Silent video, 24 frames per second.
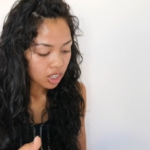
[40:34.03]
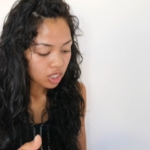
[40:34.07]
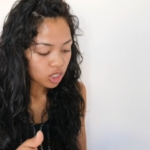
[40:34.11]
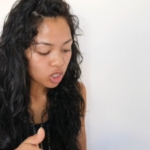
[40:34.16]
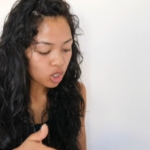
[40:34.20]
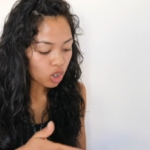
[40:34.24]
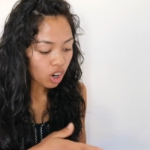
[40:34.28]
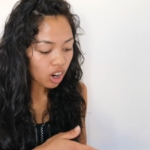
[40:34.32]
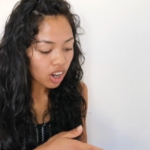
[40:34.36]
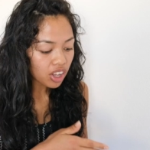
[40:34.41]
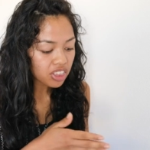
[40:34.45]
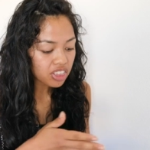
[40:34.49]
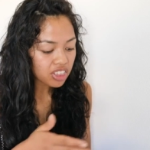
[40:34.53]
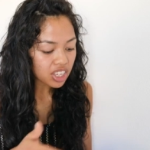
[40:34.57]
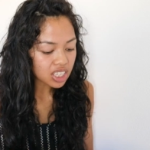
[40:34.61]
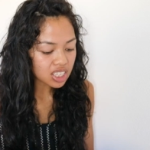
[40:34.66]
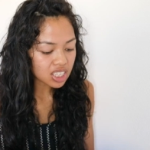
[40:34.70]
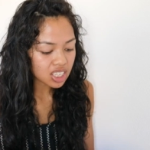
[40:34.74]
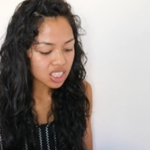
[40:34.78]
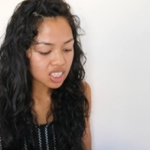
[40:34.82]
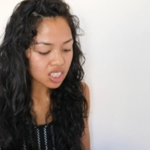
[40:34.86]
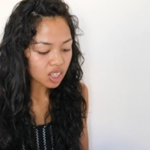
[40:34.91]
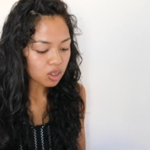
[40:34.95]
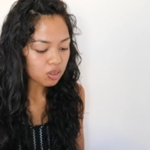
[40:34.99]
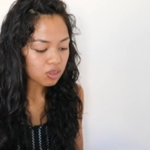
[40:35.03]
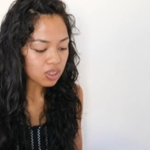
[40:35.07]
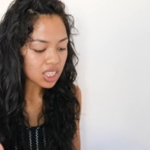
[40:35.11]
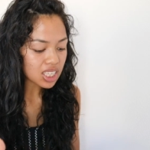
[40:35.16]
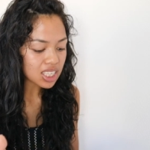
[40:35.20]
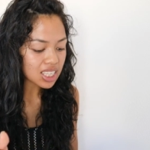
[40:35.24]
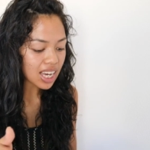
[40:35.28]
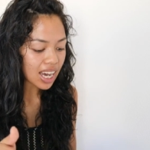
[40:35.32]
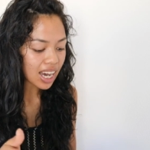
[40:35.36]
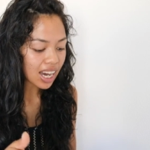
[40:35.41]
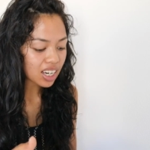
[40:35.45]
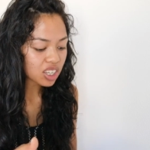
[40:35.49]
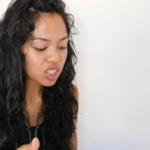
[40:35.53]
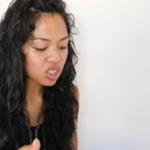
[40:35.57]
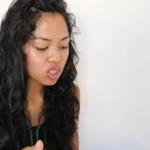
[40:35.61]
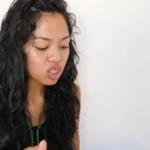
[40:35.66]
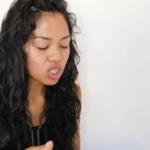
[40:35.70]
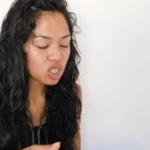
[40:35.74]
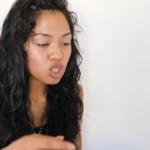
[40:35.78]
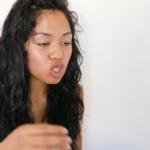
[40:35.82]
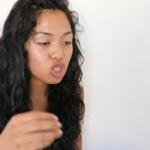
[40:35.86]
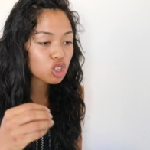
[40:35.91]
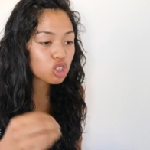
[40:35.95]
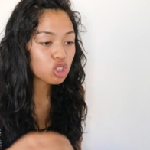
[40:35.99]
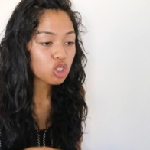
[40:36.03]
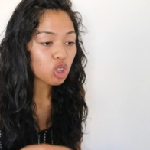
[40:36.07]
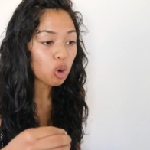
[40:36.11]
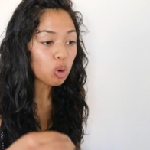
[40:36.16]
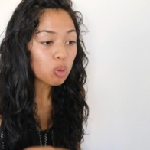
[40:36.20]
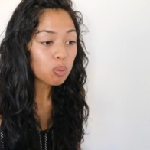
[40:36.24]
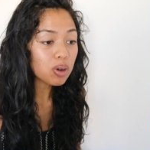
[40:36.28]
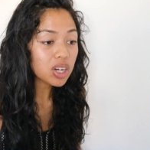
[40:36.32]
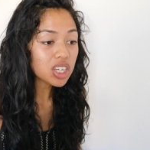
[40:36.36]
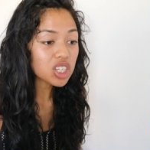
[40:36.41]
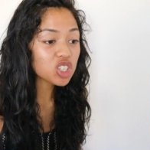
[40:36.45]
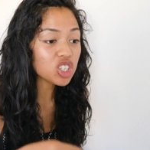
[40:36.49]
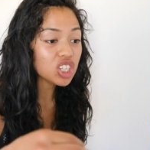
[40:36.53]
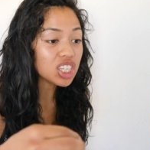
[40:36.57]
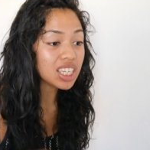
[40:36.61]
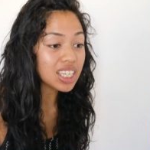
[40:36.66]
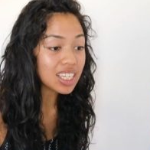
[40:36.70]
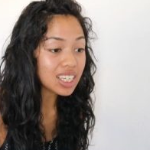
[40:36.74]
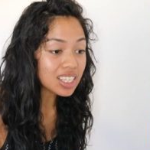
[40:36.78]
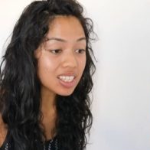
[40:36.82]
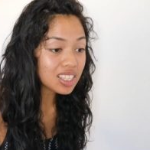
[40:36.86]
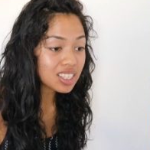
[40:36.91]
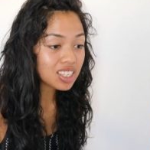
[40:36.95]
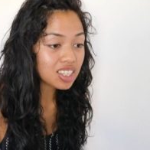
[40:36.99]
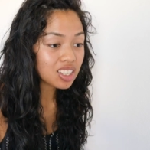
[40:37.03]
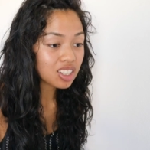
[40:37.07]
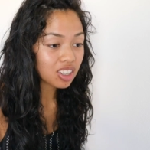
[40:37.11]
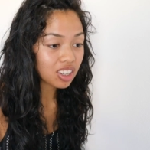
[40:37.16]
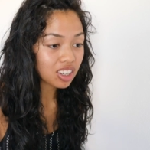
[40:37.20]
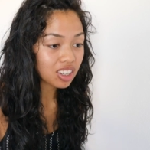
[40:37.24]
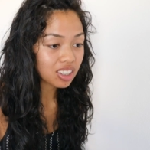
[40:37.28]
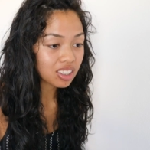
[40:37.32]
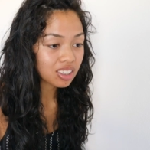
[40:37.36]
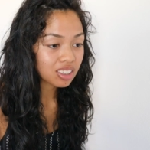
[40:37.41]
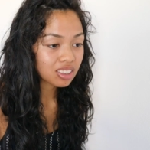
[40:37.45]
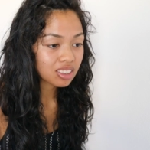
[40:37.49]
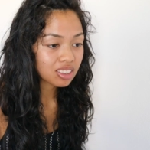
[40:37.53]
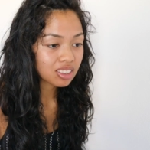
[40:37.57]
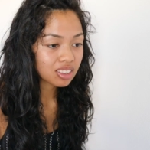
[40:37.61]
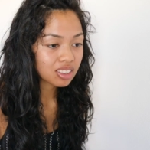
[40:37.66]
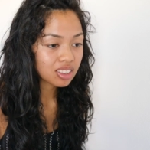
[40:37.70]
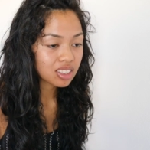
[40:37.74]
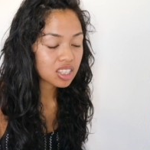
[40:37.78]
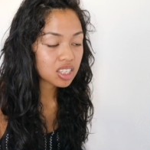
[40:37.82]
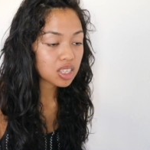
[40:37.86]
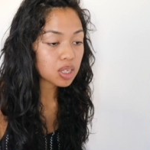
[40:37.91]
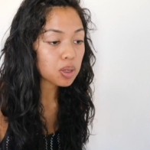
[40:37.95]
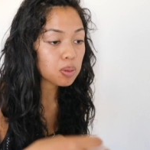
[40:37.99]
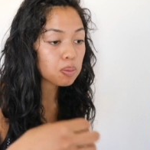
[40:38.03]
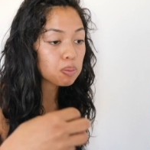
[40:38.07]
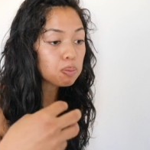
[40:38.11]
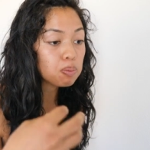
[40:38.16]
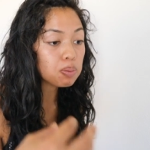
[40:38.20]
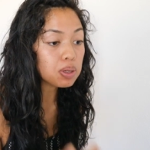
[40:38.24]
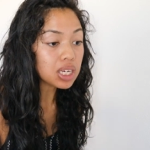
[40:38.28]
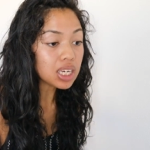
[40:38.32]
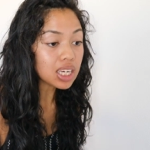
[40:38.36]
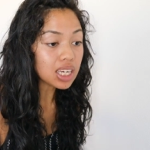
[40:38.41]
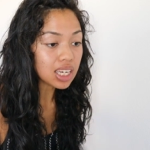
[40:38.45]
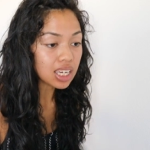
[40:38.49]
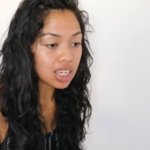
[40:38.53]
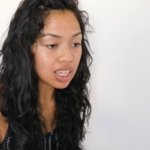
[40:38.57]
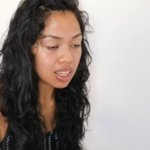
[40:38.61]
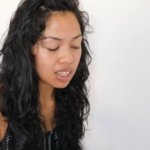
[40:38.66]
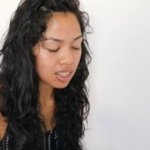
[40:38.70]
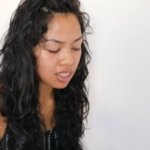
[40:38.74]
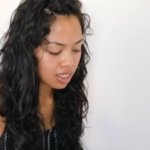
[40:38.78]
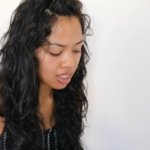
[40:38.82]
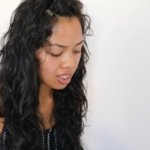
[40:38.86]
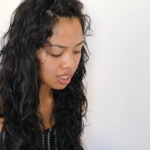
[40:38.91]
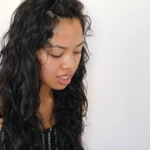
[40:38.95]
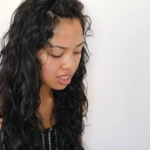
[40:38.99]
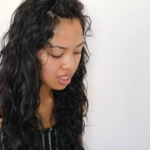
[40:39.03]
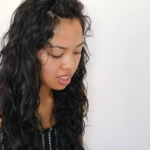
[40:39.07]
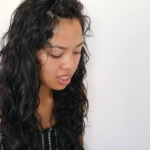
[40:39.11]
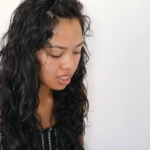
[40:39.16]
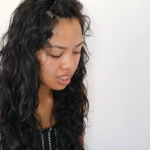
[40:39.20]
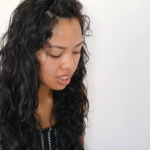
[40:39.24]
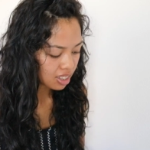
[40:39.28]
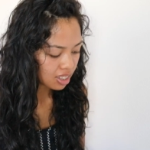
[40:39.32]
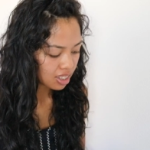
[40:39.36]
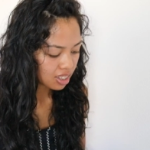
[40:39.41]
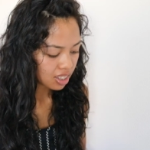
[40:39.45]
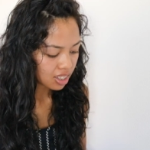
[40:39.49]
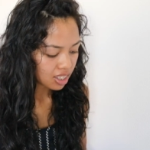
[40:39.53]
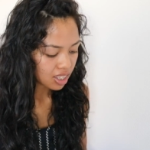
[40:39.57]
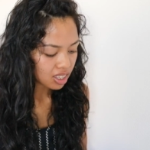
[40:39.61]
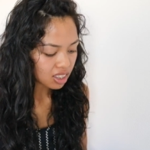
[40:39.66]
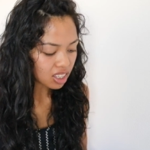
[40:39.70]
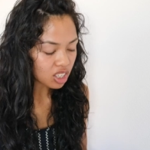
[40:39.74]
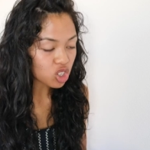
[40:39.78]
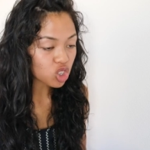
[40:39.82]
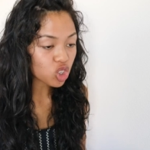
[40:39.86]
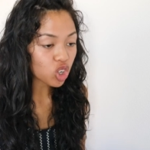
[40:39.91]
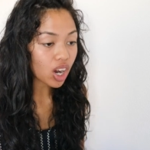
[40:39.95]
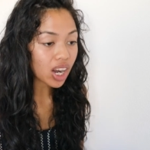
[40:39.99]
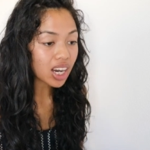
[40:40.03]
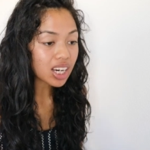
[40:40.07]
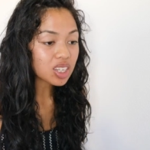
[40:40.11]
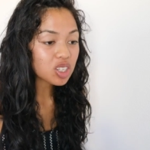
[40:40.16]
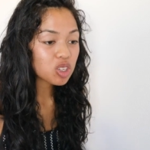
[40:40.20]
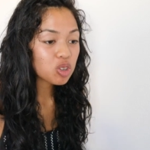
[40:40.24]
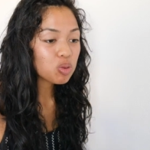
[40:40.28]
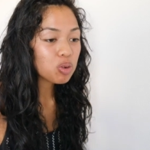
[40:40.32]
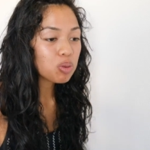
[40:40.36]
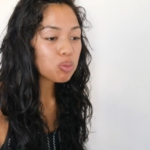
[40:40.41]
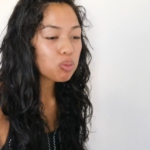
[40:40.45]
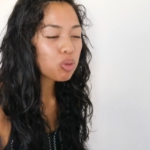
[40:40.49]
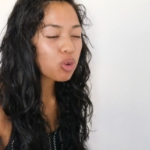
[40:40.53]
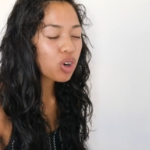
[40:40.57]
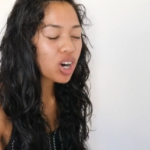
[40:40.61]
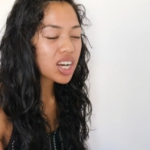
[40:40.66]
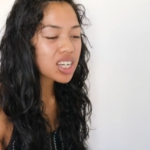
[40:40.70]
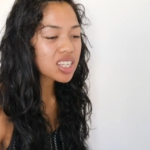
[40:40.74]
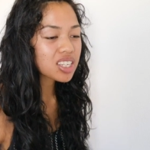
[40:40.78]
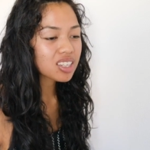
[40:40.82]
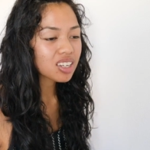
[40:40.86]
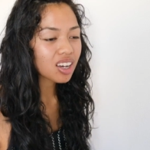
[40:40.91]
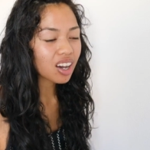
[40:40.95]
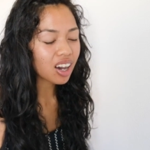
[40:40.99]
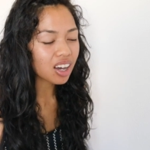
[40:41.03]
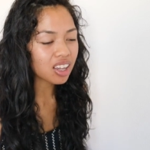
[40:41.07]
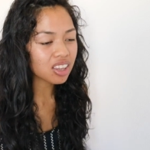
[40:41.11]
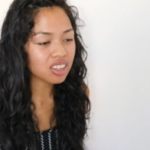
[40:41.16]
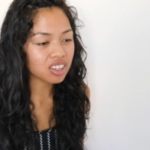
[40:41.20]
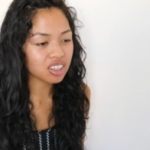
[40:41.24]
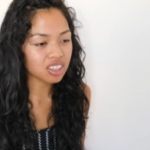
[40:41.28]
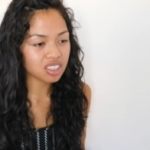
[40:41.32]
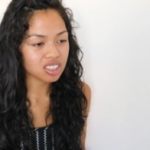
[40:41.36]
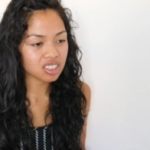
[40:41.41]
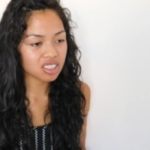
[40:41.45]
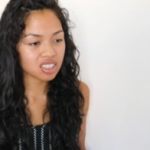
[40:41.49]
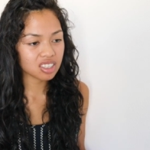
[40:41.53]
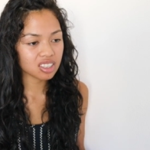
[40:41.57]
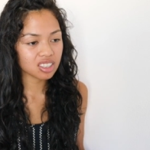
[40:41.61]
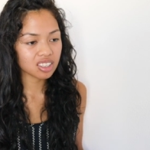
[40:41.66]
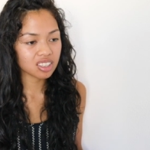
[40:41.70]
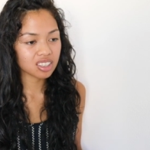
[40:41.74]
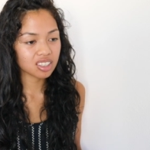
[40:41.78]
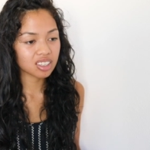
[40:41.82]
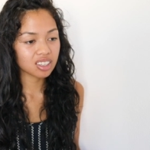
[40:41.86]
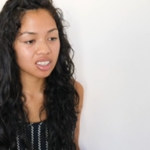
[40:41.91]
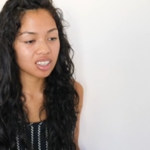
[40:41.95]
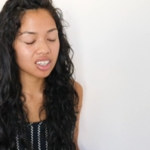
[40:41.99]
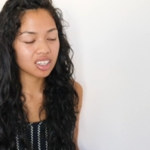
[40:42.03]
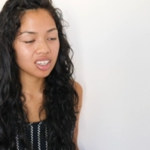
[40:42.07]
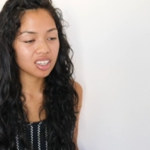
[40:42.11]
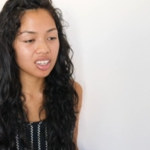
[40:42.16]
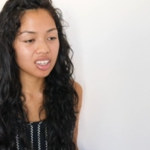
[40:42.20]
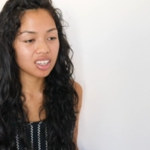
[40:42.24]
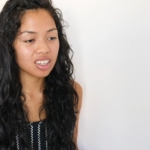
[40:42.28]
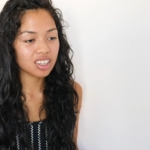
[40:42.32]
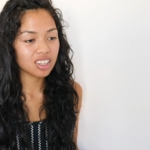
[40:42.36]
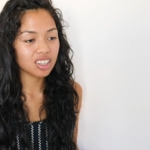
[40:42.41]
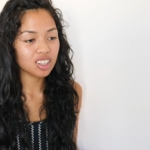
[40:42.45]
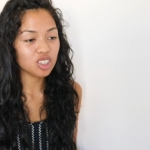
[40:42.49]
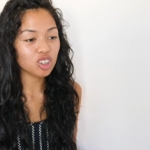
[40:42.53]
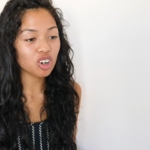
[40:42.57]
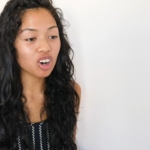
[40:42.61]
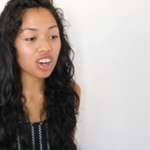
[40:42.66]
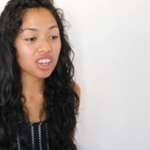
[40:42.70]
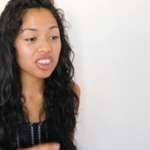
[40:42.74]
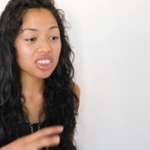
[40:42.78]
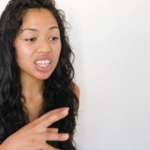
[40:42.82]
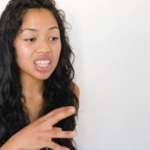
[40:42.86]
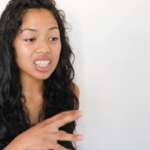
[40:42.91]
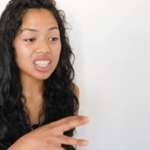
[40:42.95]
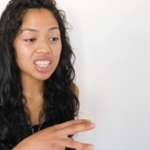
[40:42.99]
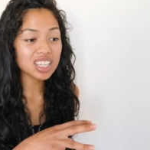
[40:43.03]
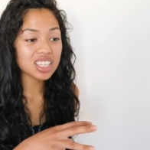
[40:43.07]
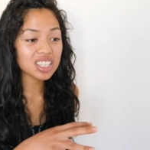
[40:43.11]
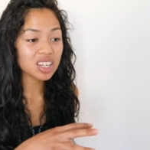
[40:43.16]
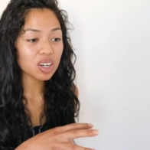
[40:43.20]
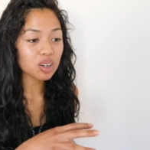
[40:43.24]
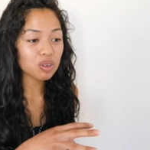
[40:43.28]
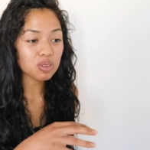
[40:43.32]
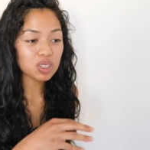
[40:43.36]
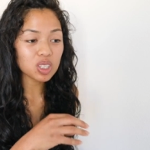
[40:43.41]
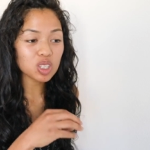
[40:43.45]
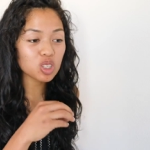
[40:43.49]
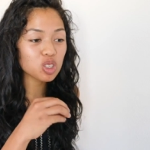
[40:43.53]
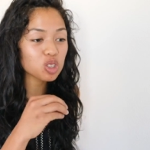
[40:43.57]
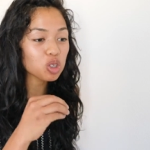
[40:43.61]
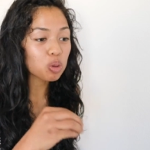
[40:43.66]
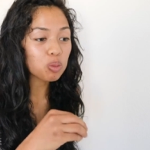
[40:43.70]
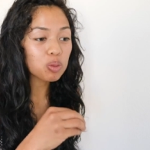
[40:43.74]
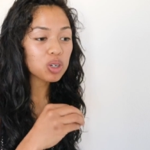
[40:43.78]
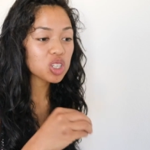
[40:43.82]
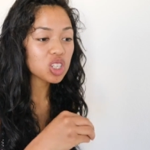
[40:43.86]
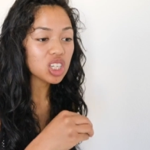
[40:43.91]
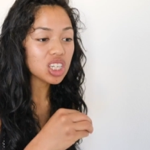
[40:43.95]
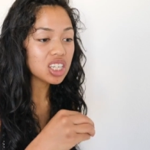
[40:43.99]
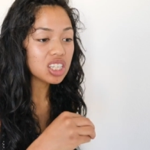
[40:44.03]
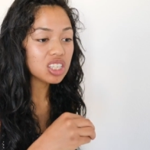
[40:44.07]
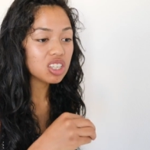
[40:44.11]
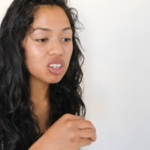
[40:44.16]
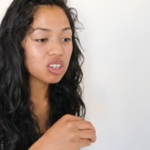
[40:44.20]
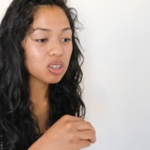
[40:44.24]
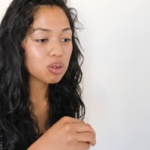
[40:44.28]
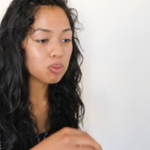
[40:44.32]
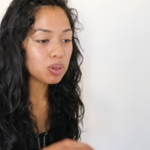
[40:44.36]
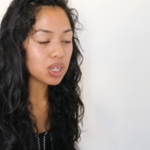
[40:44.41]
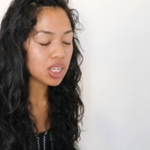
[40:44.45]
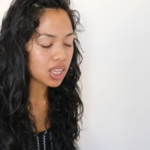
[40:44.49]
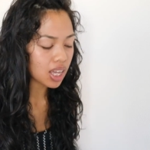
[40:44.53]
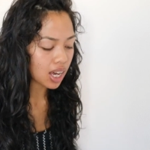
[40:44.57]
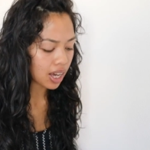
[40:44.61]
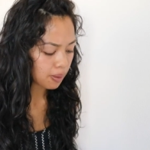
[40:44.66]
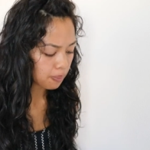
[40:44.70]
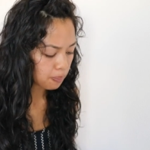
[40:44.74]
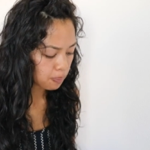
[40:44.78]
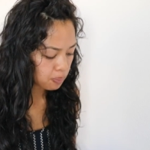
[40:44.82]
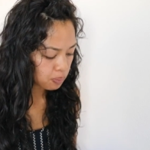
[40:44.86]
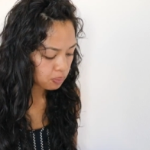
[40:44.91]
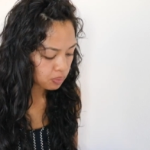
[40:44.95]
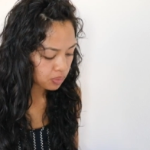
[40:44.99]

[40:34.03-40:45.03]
your authentic self is actually so much easier to be than trying to impress others. Your authentic self, it's so much easier to be that.